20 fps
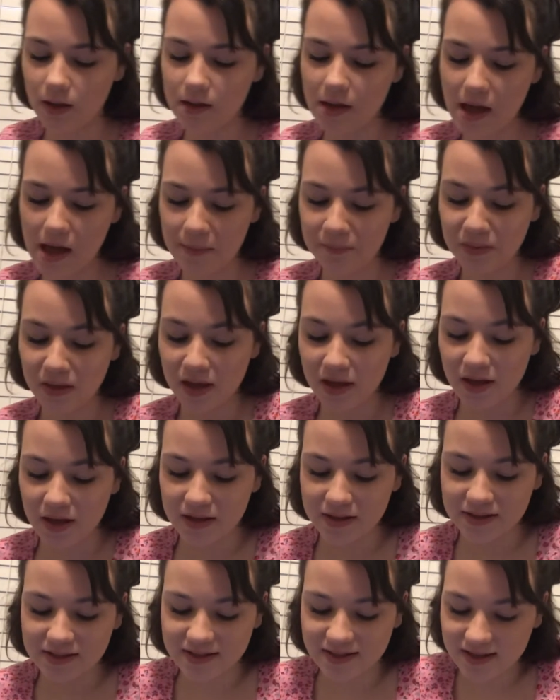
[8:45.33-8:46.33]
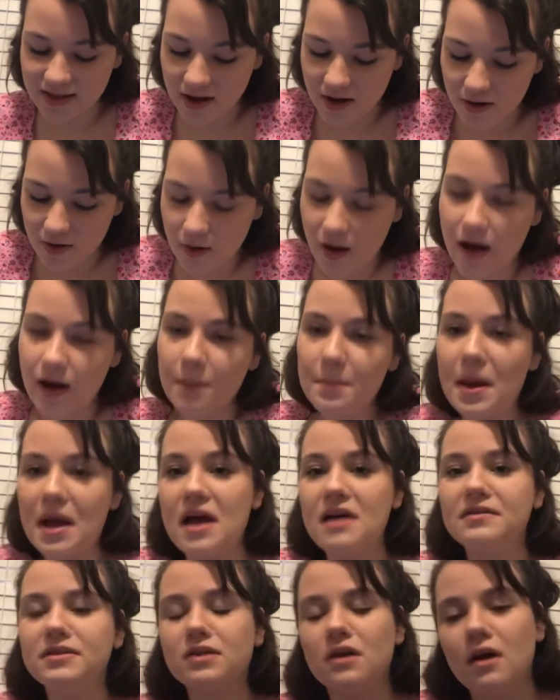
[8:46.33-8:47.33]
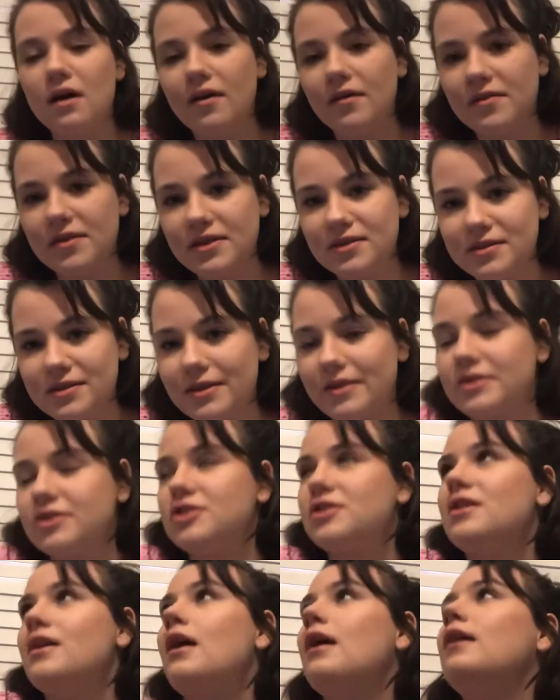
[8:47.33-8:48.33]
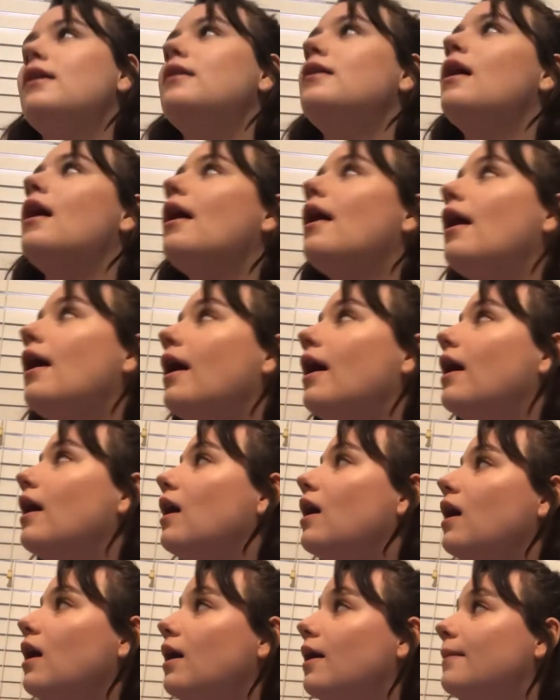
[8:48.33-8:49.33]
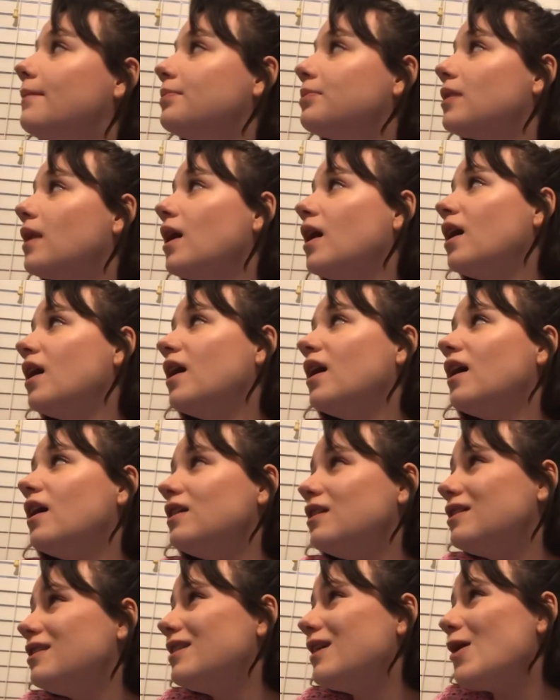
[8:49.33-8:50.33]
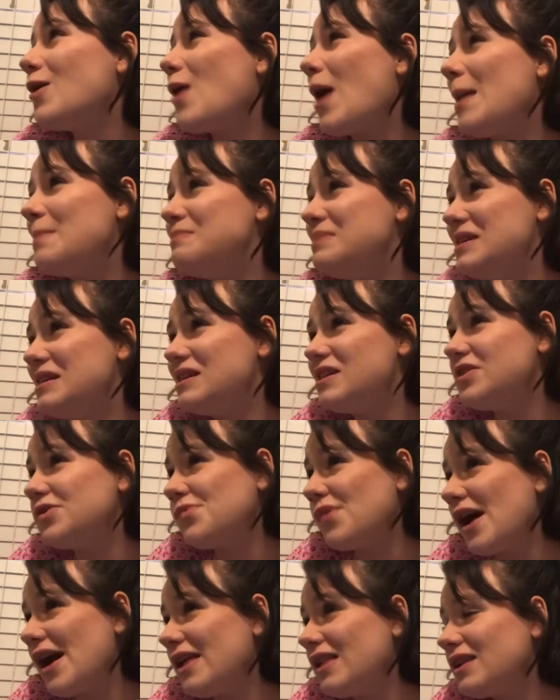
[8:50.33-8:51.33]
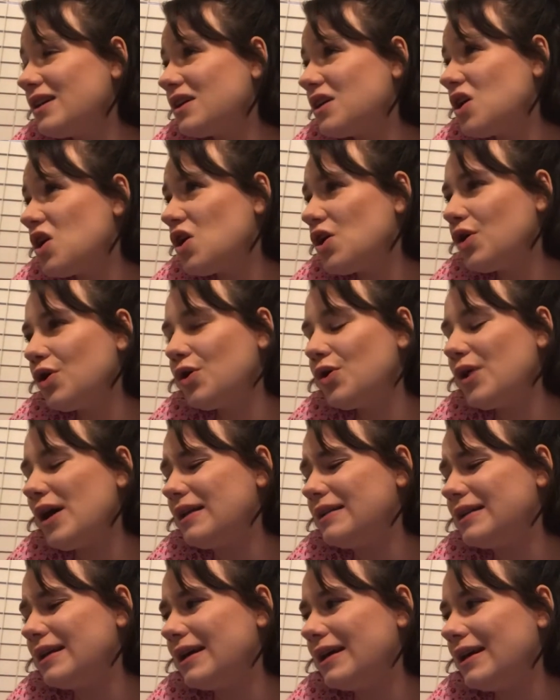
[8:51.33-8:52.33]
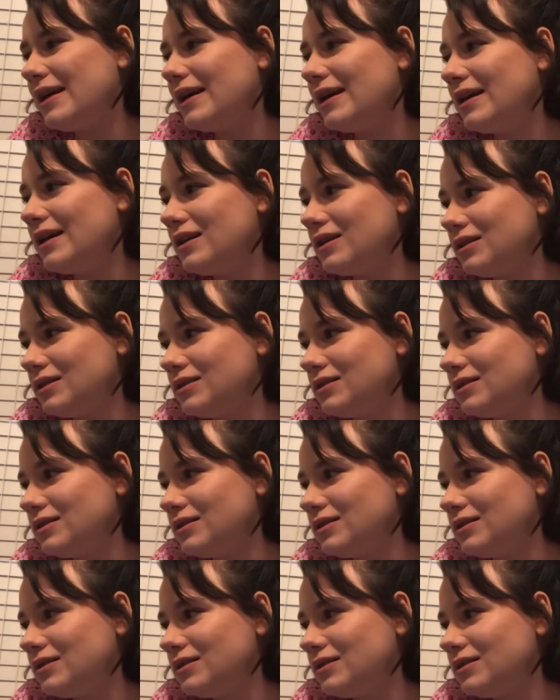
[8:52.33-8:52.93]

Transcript: yeah, so um, I have a coffee addiction. Um, you know, I beat it a while ago and then